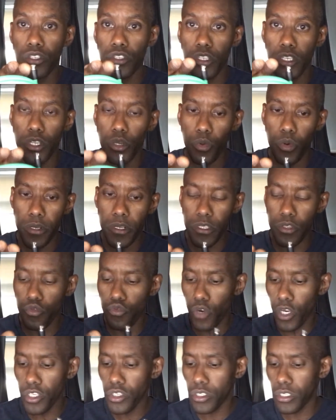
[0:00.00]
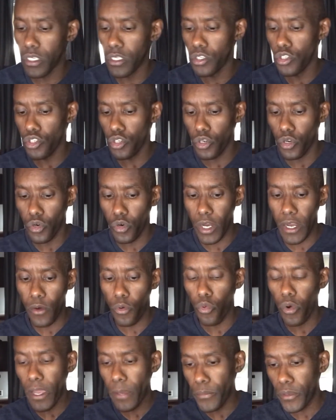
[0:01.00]
You don't want it rusting. So I
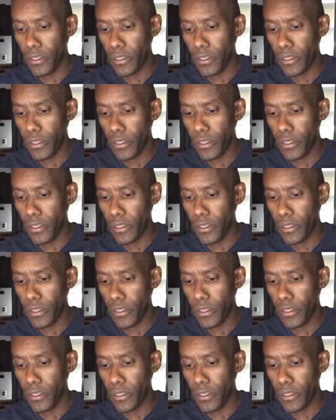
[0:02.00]
wipe